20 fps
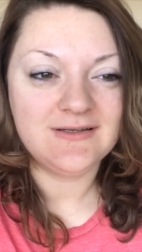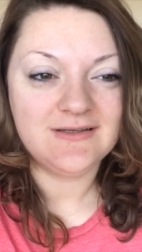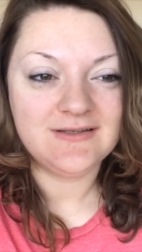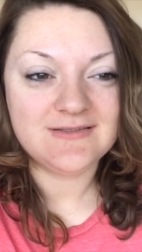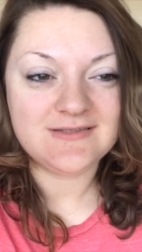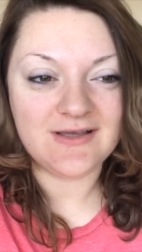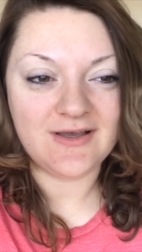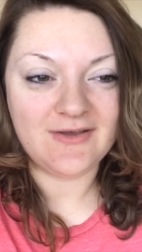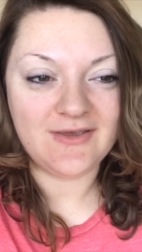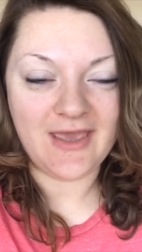
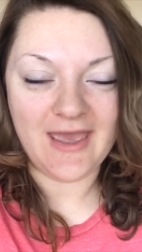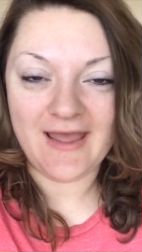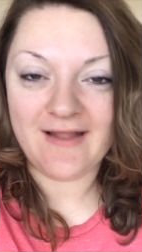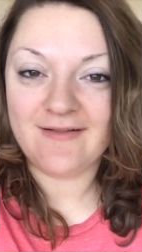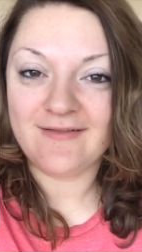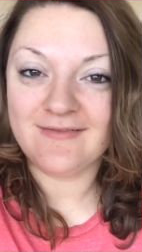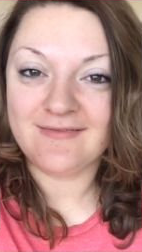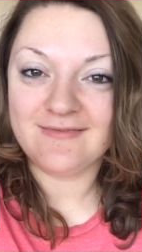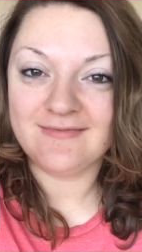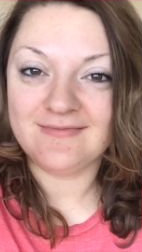So yeah,
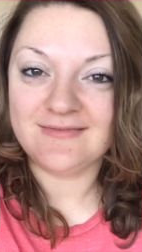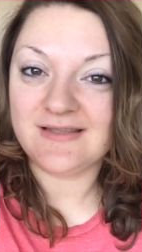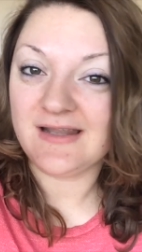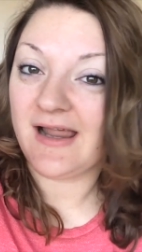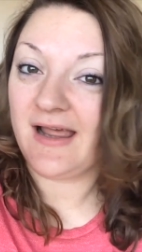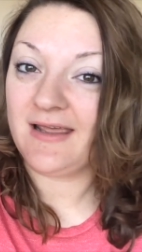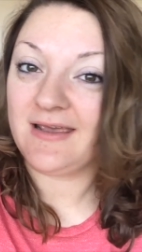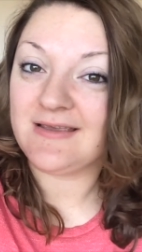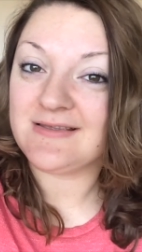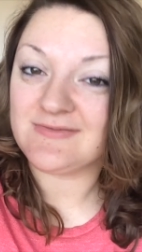
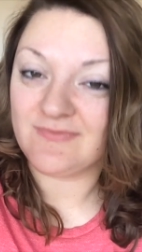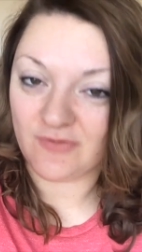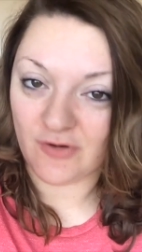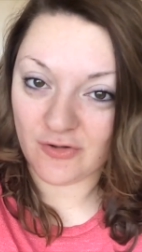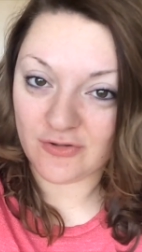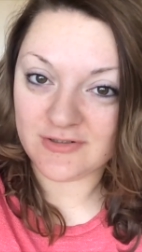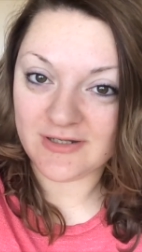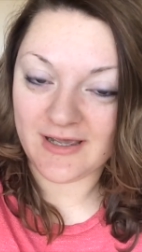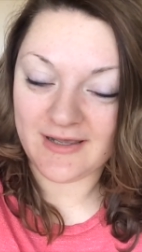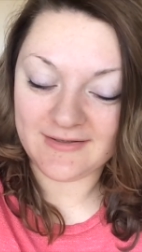today is
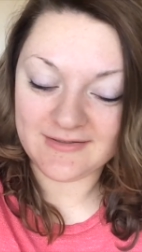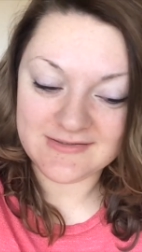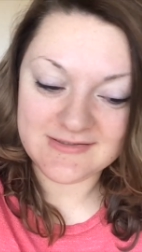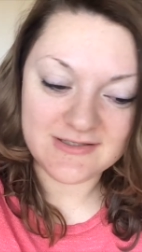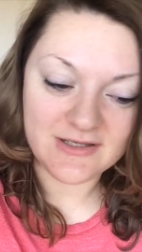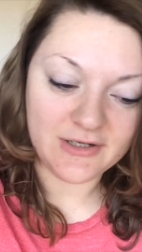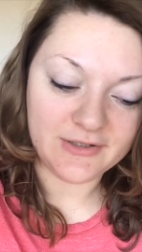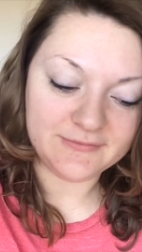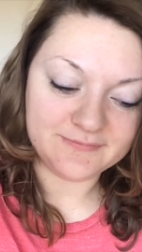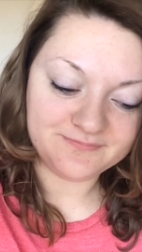vlog day.
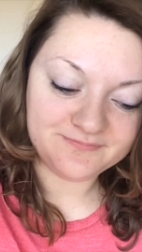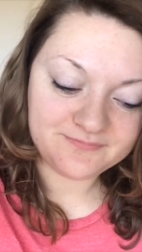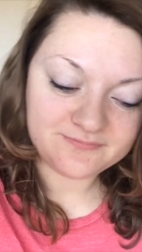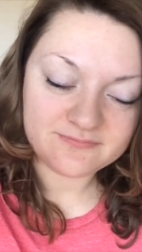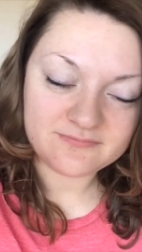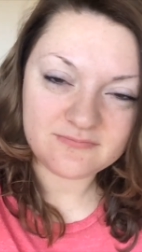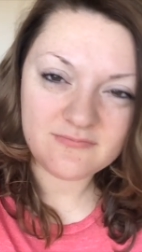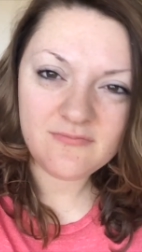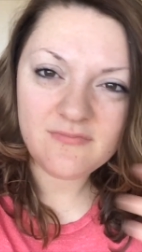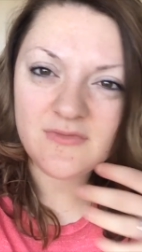So
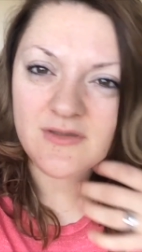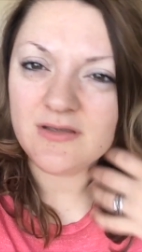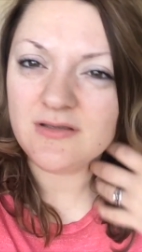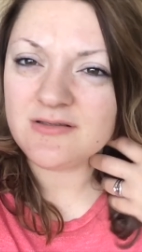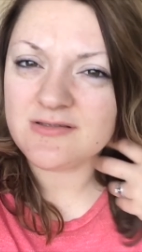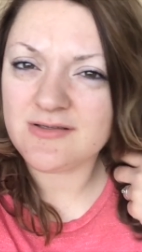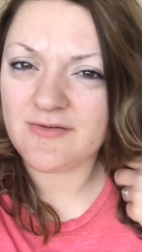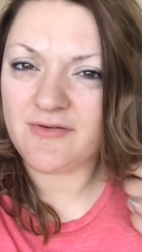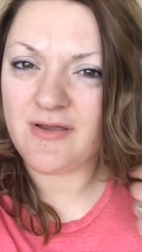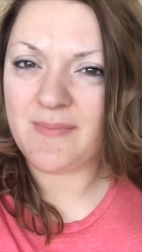
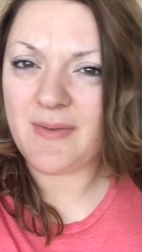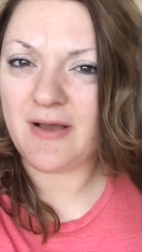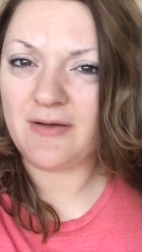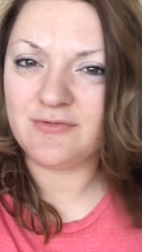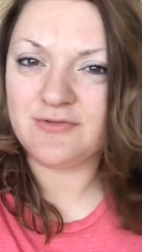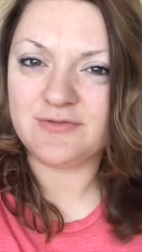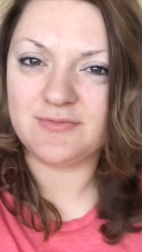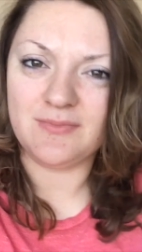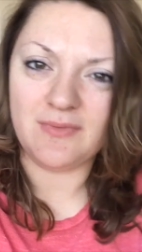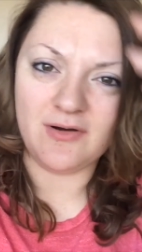sorry
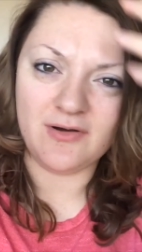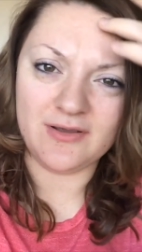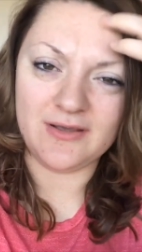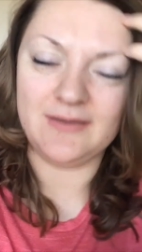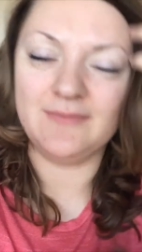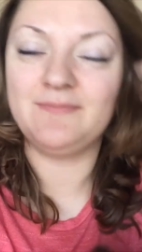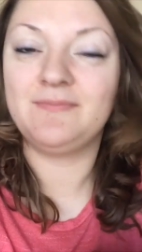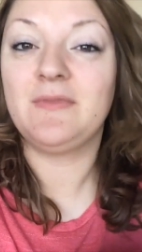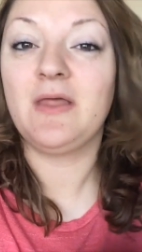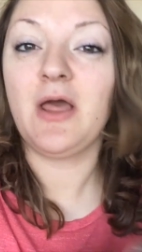about my
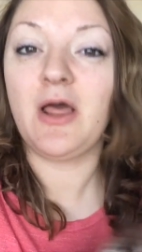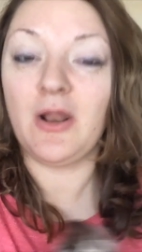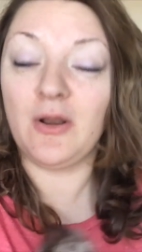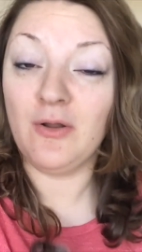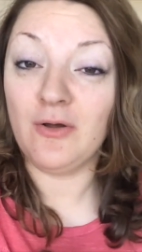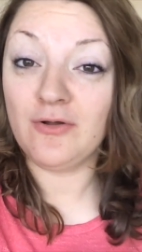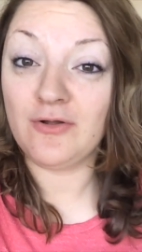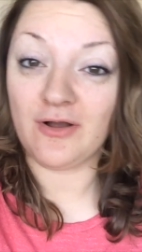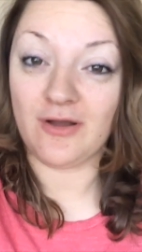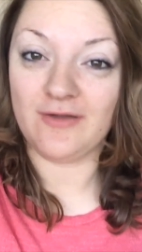
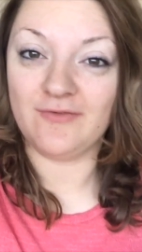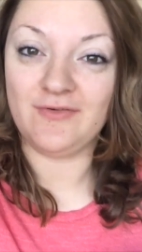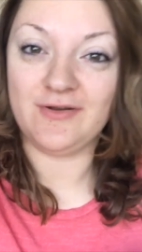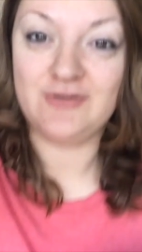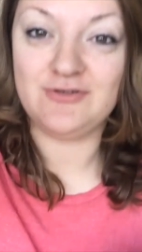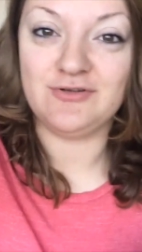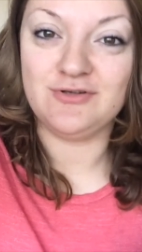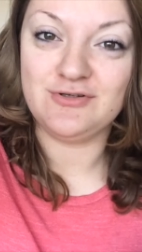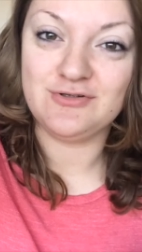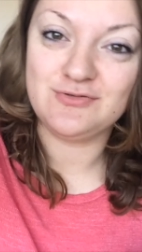look, I've
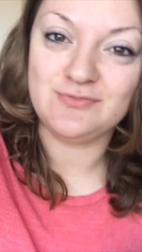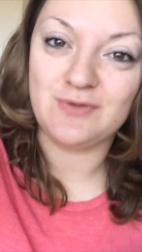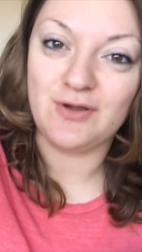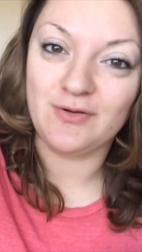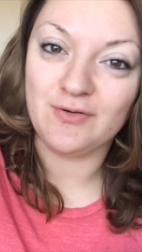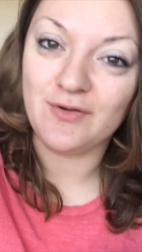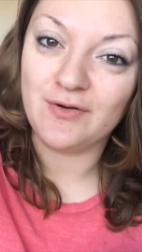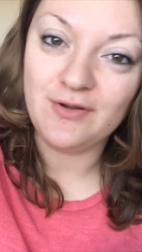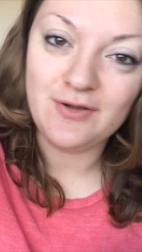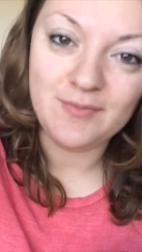literally just
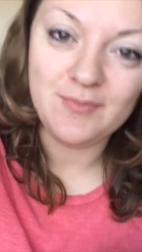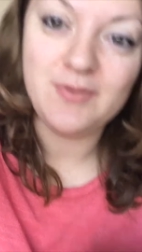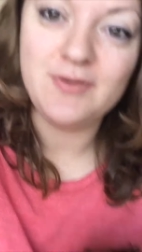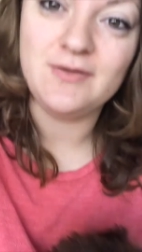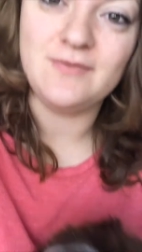woken up.